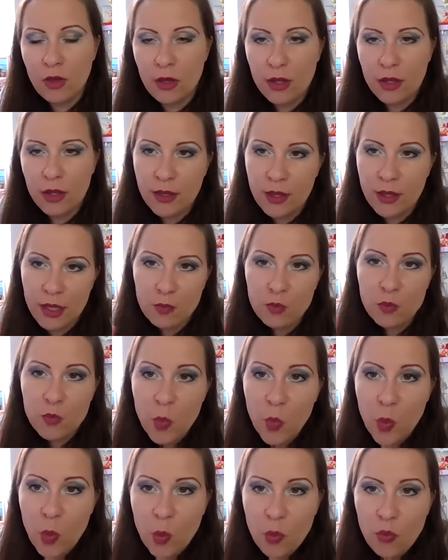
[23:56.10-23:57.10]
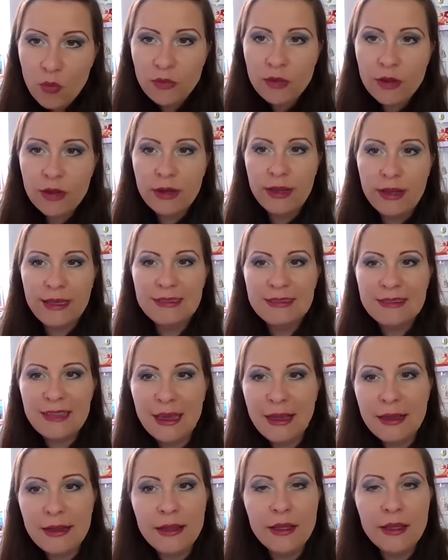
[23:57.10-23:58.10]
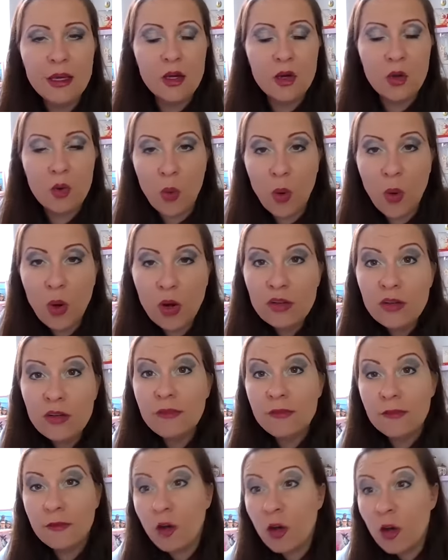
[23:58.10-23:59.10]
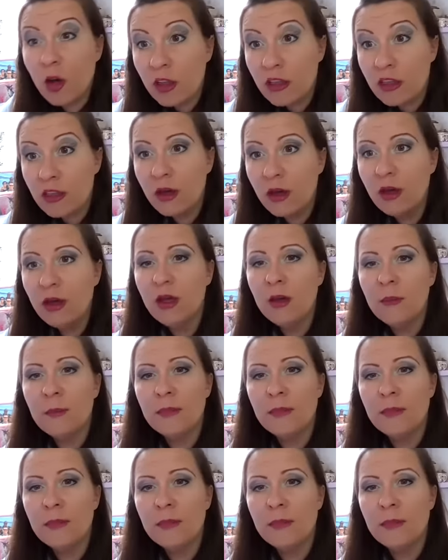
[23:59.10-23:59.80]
it moved exactly a quarter further